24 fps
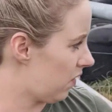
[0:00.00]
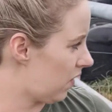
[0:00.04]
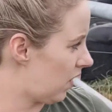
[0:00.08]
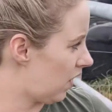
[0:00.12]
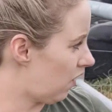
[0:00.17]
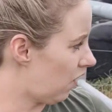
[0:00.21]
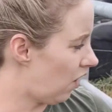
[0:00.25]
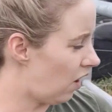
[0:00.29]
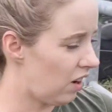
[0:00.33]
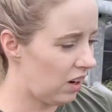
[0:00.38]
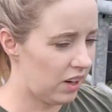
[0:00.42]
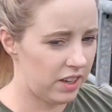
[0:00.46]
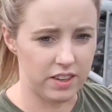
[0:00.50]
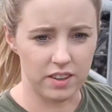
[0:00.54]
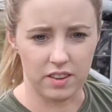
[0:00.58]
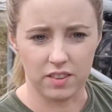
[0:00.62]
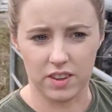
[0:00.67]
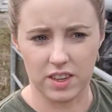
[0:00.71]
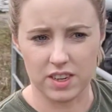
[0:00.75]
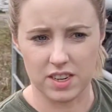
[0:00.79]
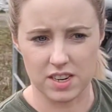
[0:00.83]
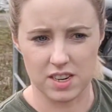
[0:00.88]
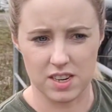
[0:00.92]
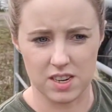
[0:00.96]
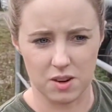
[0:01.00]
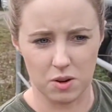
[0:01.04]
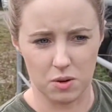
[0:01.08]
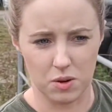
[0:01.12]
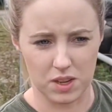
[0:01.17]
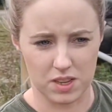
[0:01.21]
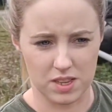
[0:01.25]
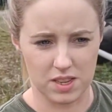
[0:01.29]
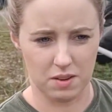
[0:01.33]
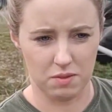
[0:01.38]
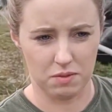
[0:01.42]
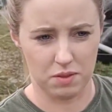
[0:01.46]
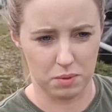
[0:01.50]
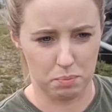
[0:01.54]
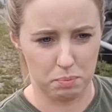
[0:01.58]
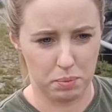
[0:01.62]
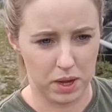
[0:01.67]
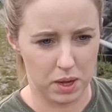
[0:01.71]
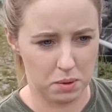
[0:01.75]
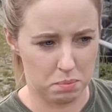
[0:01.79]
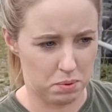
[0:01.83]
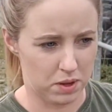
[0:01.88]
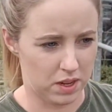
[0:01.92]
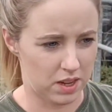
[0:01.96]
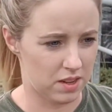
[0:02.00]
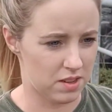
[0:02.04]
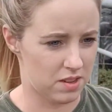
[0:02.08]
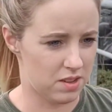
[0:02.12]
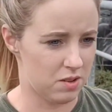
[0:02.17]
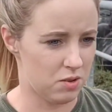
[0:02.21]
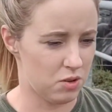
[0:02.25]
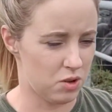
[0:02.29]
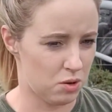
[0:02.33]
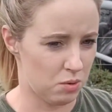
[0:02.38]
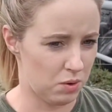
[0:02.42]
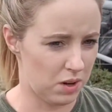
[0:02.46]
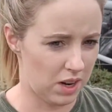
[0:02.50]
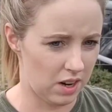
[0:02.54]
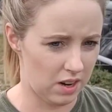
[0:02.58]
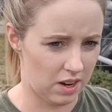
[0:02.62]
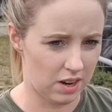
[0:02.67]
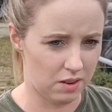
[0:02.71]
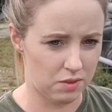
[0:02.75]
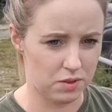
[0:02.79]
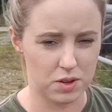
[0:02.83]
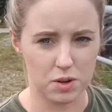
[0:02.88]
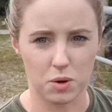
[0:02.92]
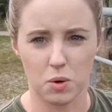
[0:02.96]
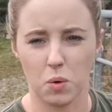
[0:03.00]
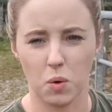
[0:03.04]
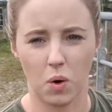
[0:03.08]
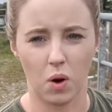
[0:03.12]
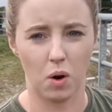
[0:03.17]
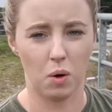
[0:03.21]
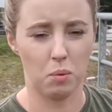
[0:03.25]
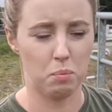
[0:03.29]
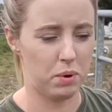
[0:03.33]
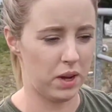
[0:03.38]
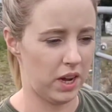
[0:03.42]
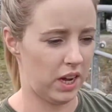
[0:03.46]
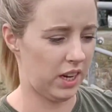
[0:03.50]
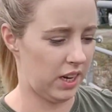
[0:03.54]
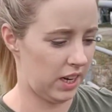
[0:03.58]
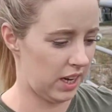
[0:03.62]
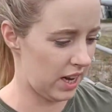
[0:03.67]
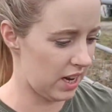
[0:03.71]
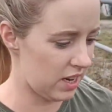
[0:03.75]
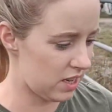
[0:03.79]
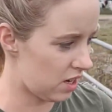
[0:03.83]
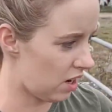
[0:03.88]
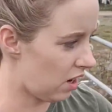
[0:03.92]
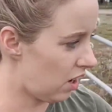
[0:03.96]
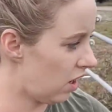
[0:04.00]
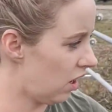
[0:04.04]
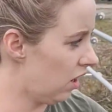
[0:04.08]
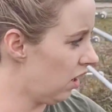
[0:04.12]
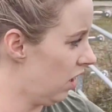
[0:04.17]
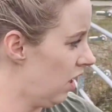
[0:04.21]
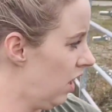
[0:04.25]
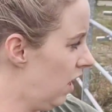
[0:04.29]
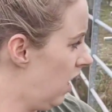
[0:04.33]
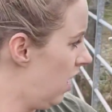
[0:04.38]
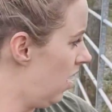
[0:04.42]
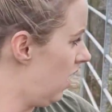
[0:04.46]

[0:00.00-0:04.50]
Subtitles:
They're all here ready to go except for Pippi. As usual, I'll have to go up and get her.